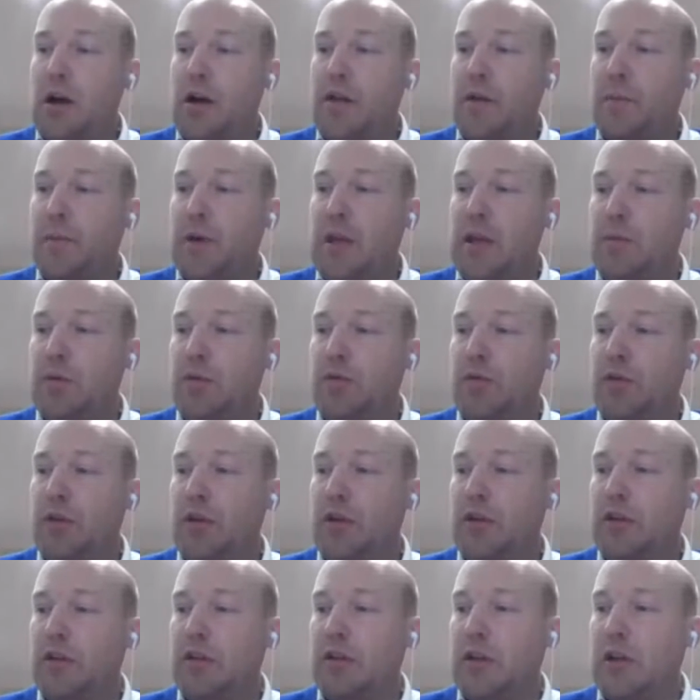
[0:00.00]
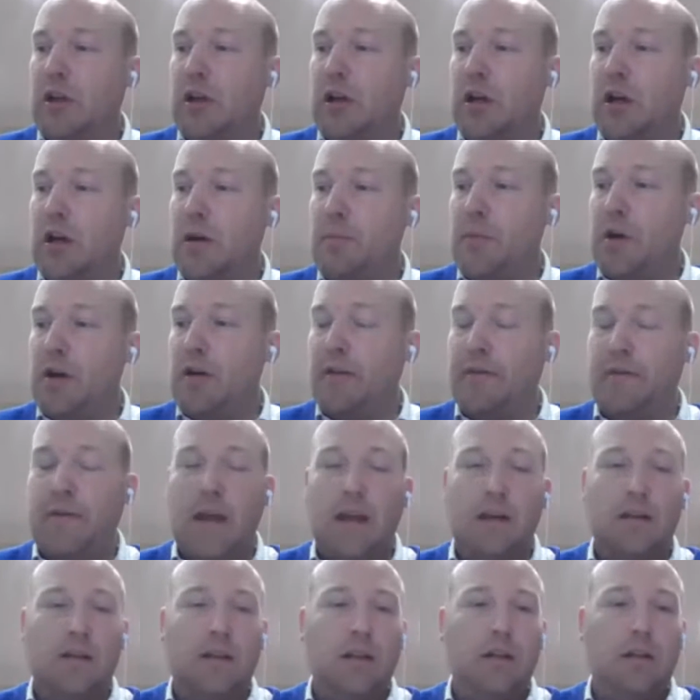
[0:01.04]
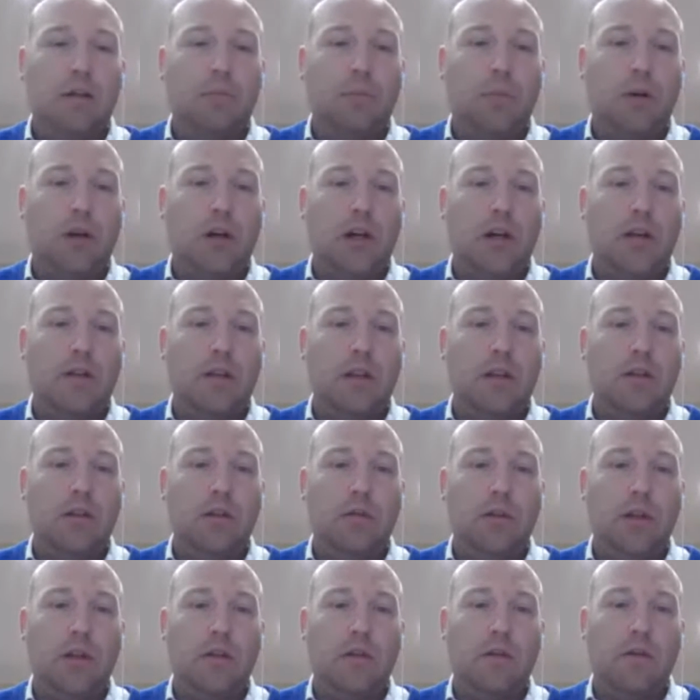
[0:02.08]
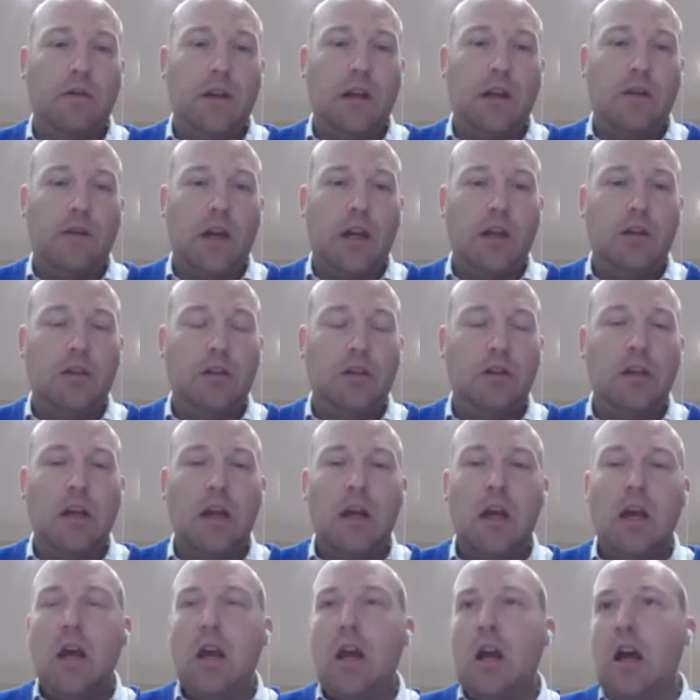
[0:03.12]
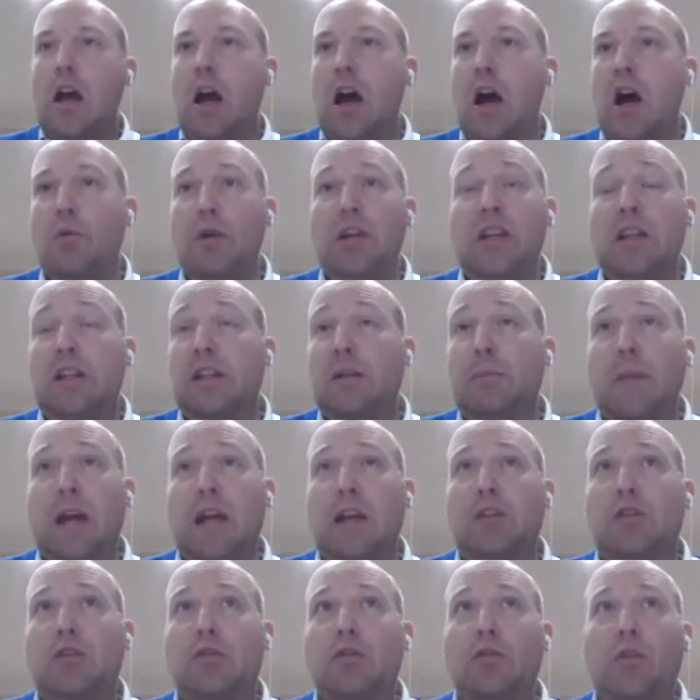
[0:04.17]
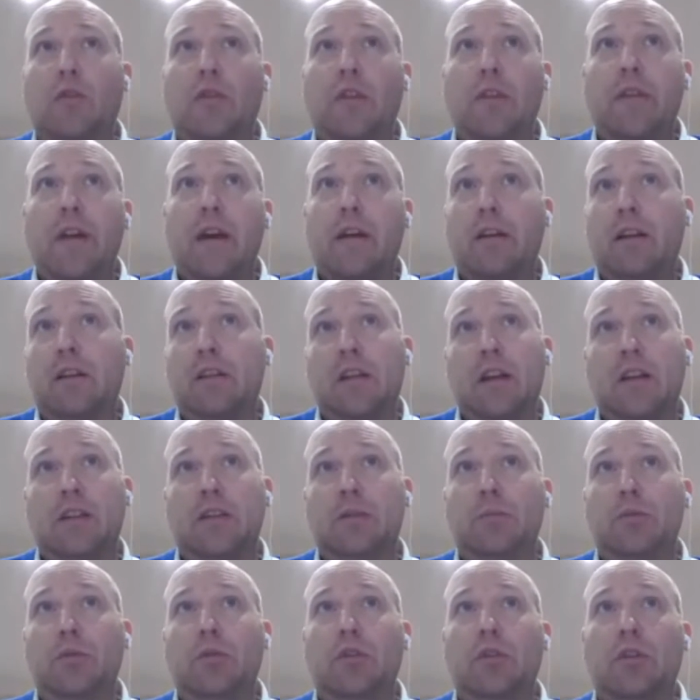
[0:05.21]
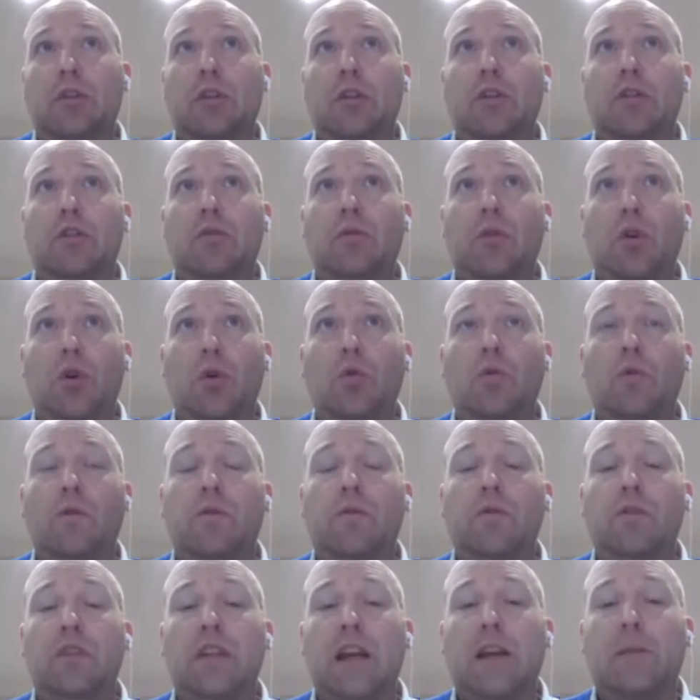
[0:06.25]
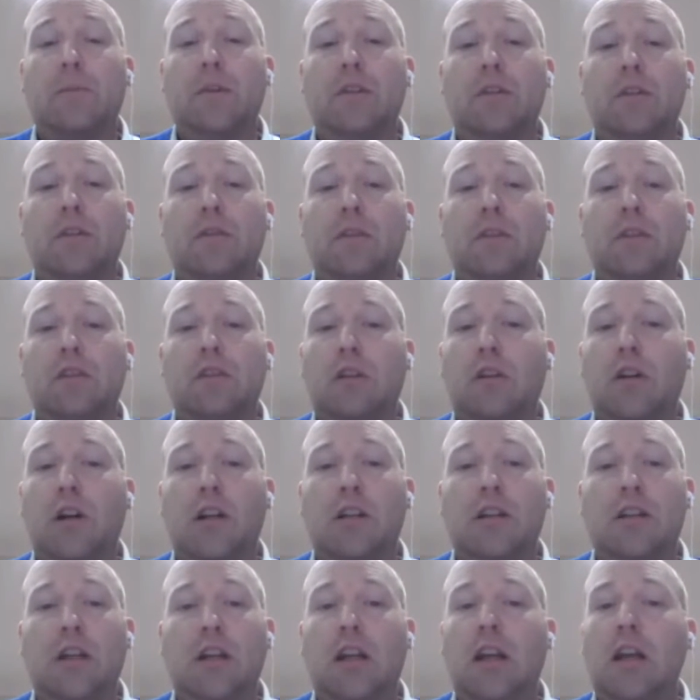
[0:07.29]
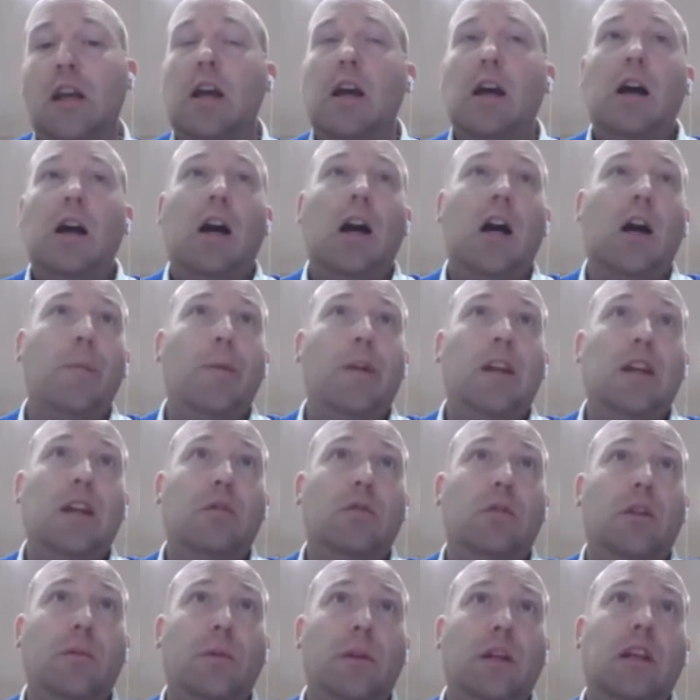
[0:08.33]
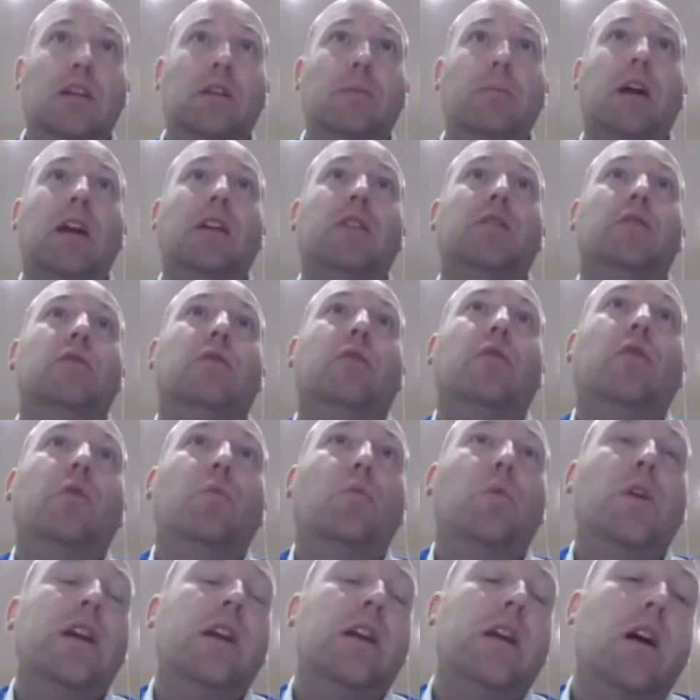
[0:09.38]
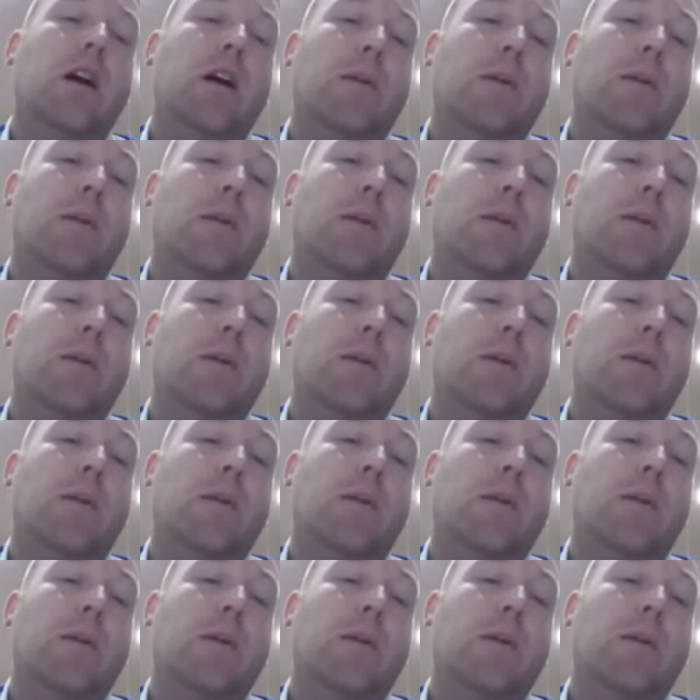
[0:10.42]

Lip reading: people that are affected by these new innovations. We need to make sure that they're accessible to all segments of society, and equally we need to make sure that we